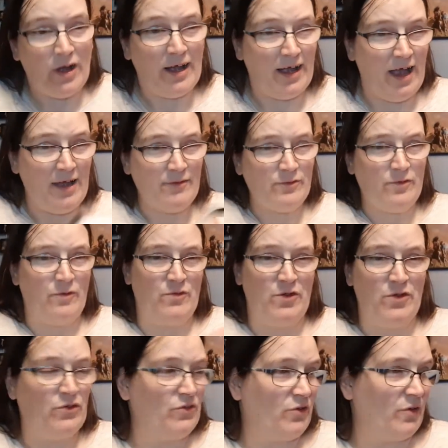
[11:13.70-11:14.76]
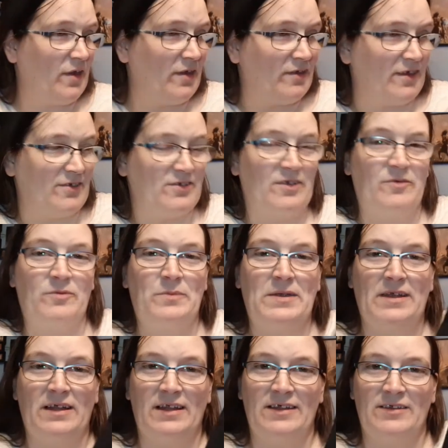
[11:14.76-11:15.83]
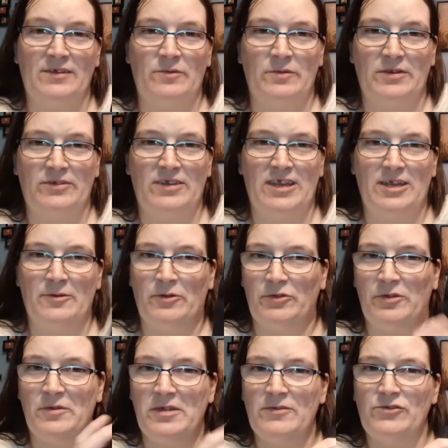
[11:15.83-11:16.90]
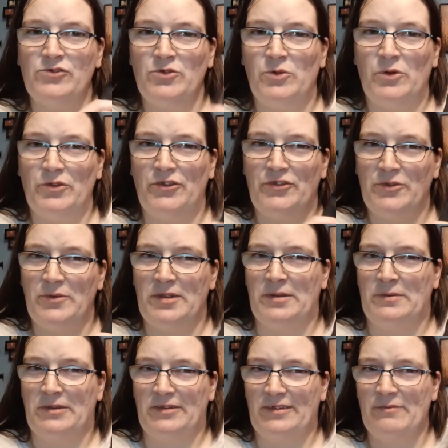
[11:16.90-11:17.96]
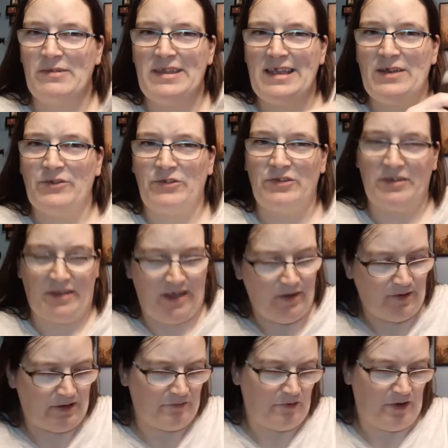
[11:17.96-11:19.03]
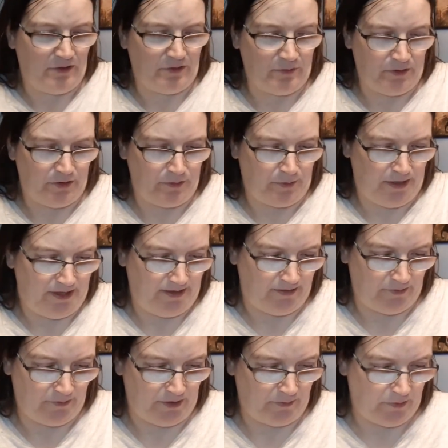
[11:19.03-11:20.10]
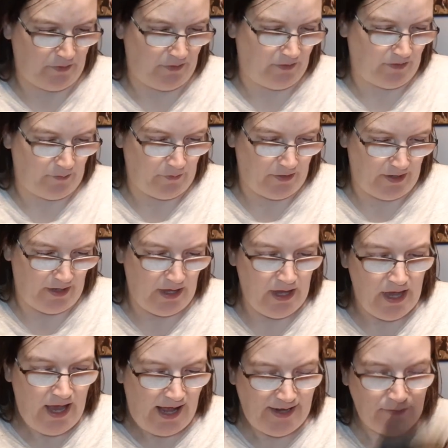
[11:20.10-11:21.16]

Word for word: I have a few stockings actually I've been collecting from these geeky books. I'm never sure what to do with them because everything else is like, oh, I can find somewhere to display this, I put this somewhere. And if